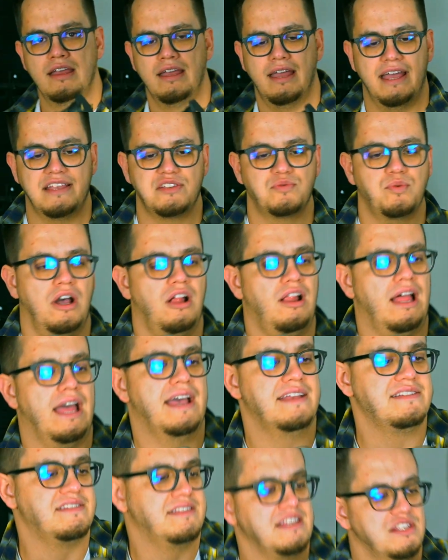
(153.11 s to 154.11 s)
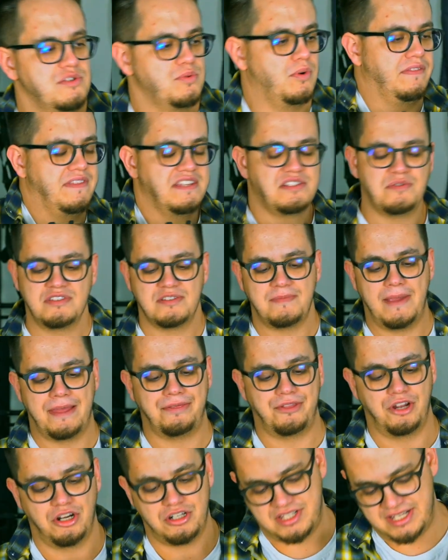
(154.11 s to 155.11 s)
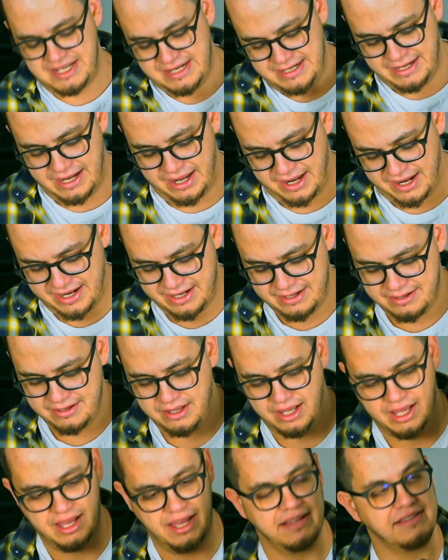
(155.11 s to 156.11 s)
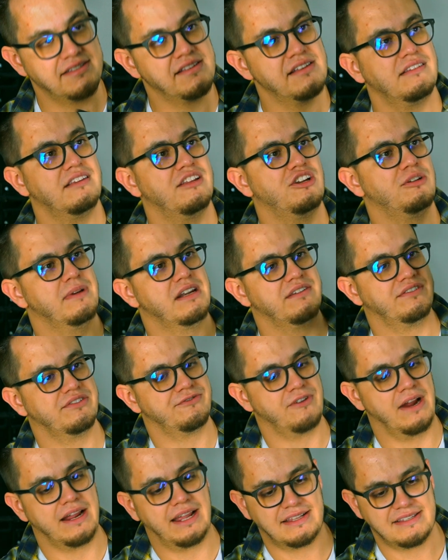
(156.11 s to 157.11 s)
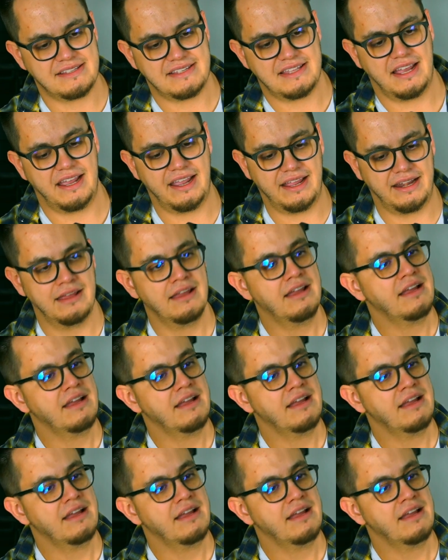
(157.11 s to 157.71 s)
as well as this one. This one's my 13.9. It's a little bit of a Frankenstein,